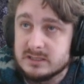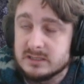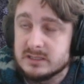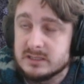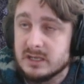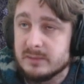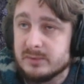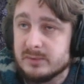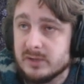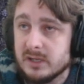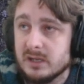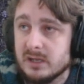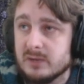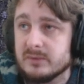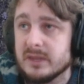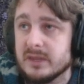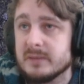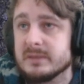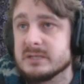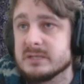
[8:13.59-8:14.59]
example here,
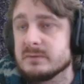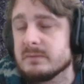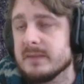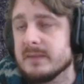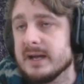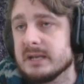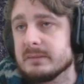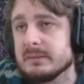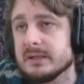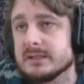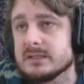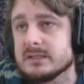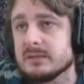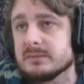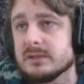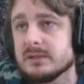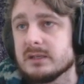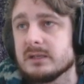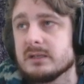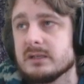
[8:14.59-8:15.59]
where they must be mad about
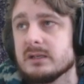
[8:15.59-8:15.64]
something.